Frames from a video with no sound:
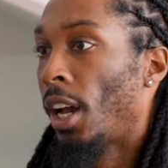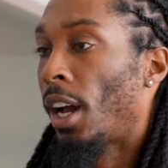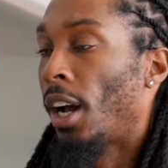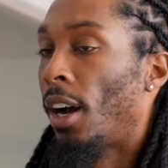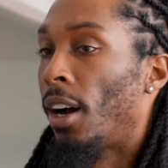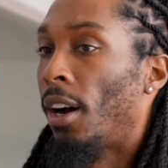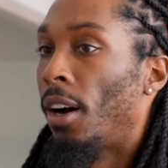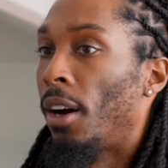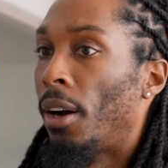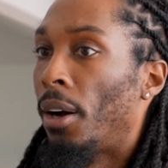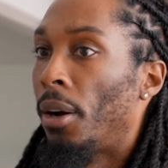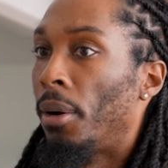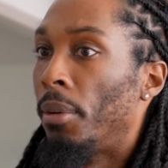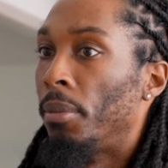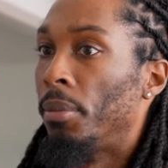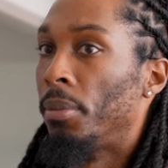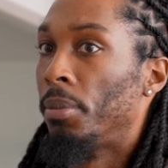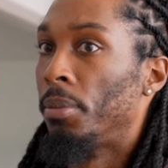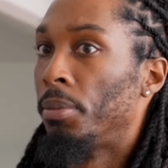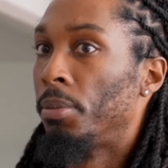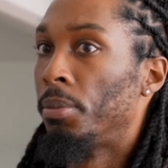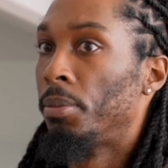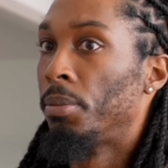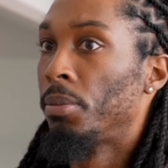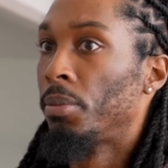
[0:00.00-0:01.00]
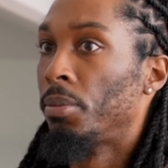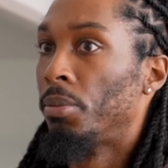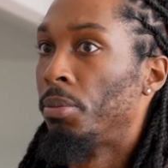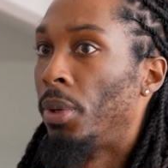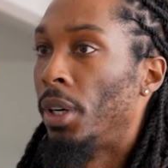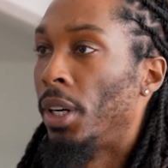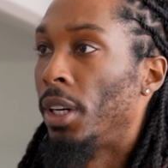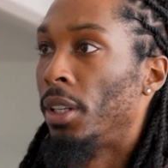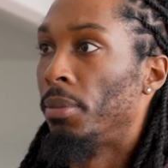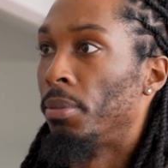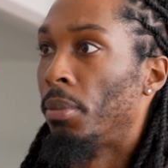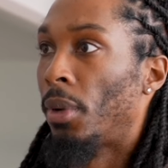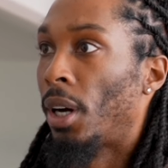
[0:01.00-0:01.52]
Um,
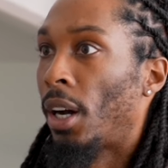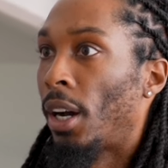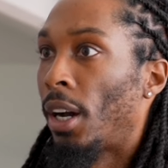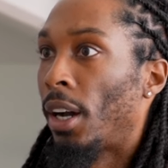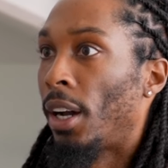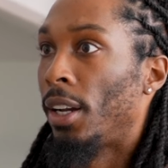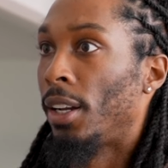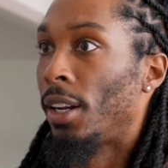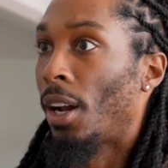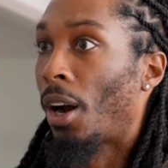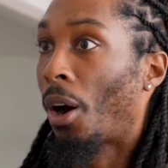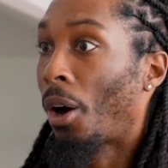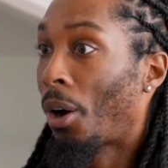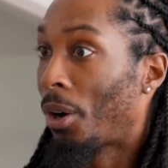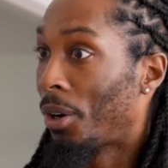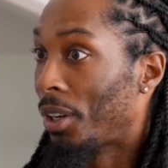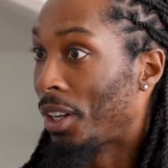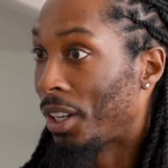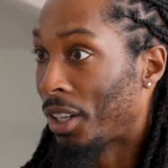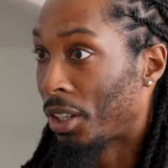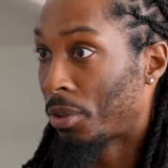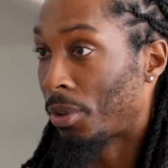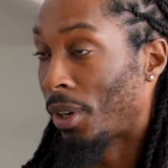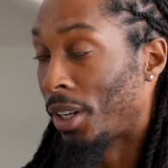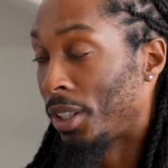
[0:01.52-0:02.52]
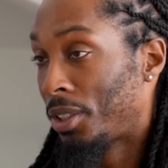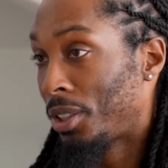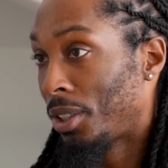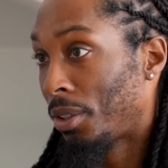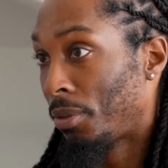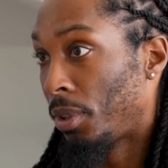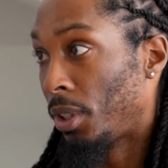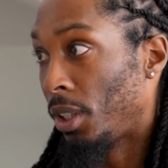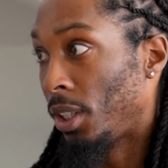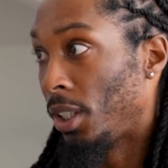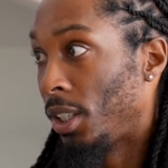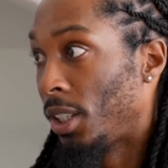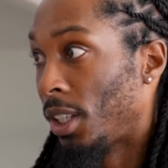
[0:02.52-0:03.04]
but my art and
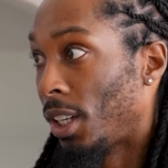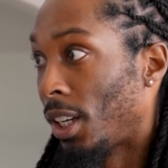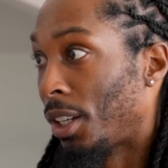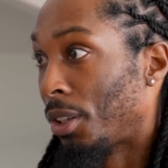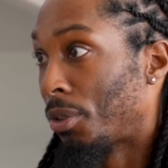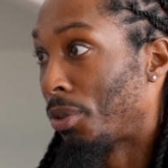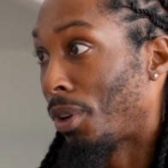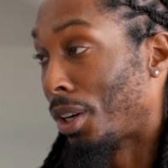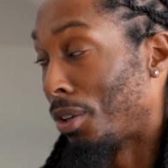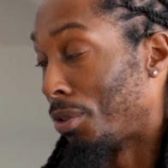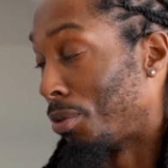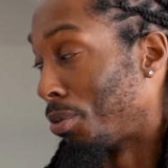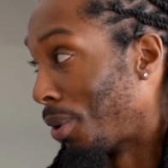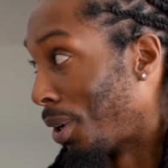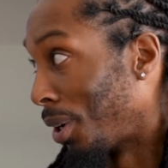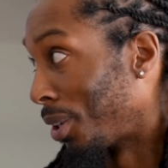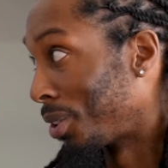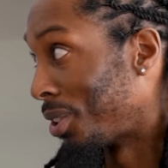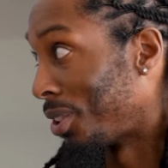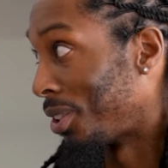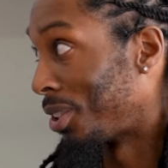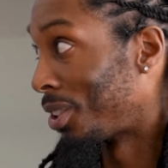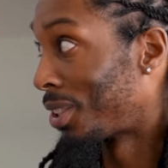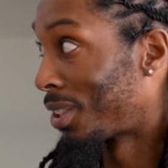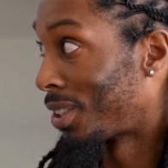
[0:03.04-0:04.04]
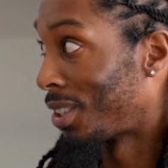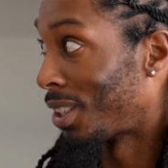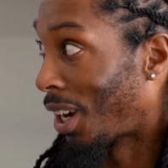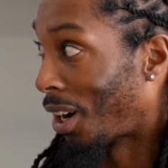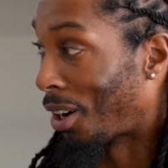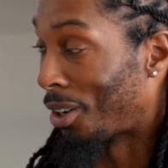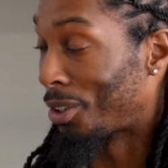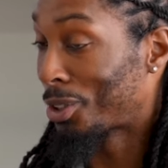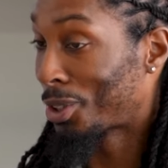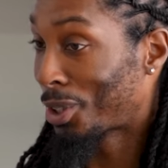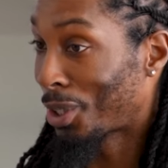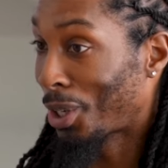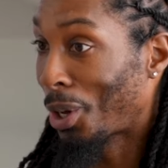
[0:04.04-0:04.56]
creativity and creative works is,
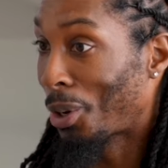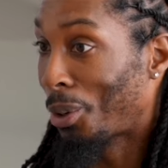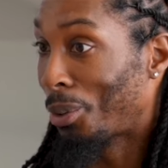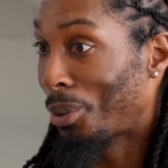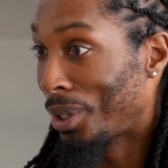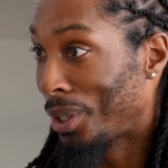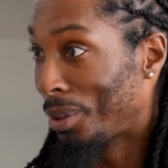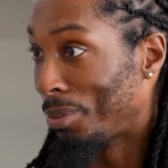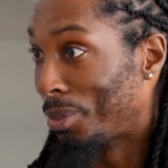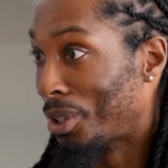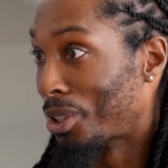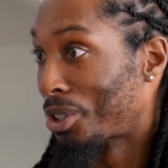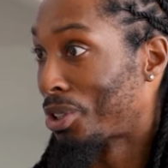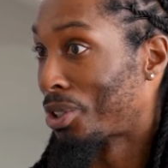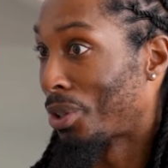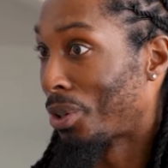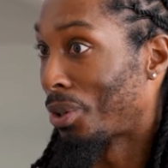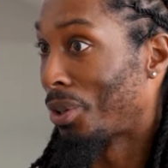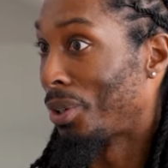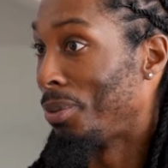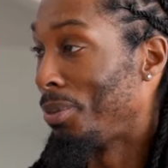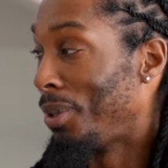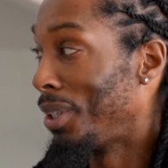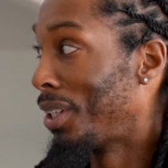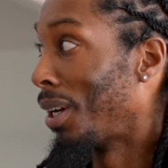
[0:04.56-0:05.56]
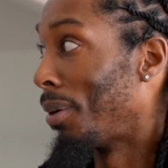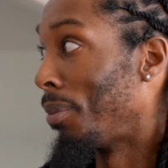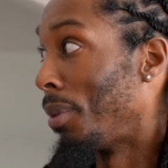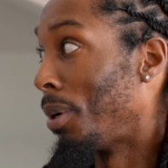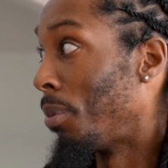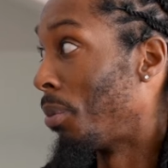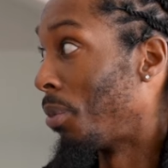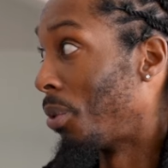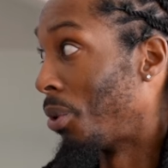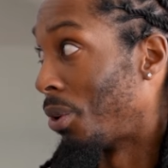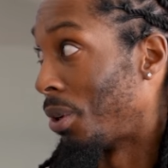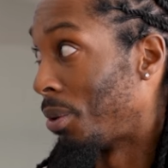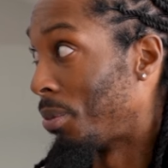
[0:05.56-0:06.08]
are slowly but surely
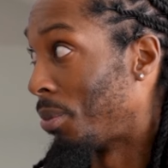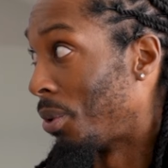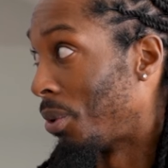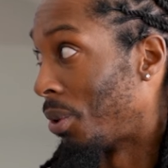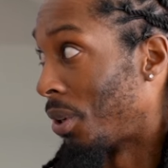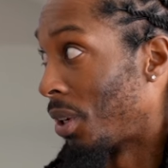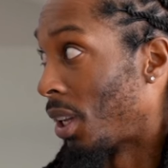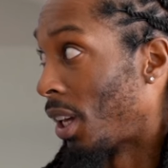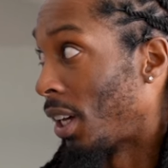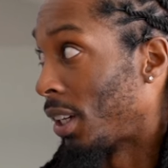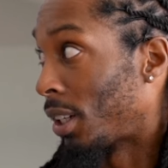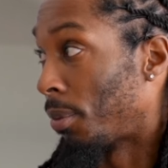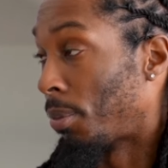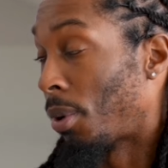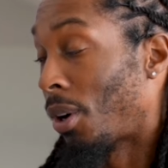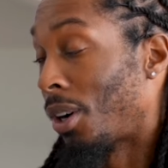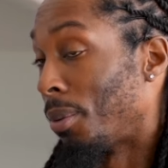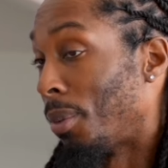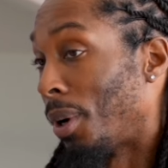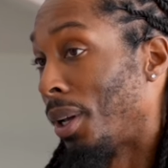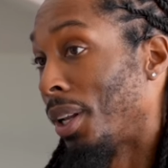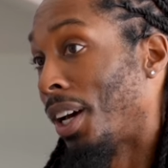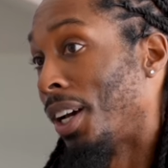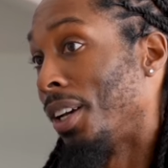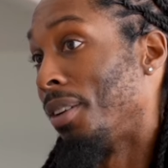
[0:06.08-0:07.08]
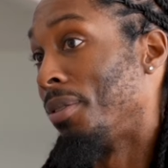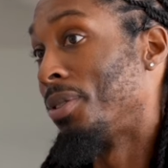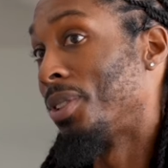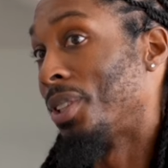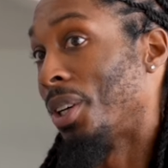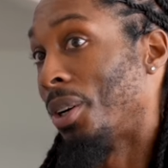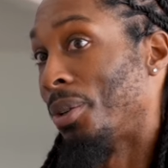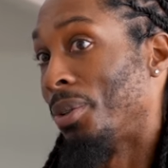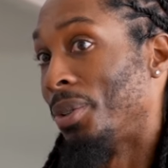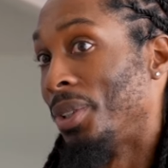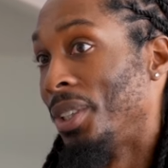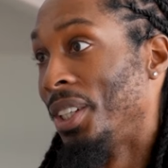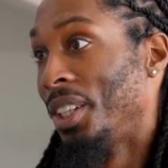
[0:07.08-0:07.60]
becoming more and more like a part of my life.
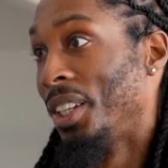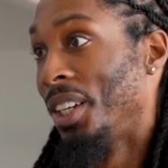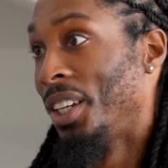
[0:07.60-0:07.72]
So mm.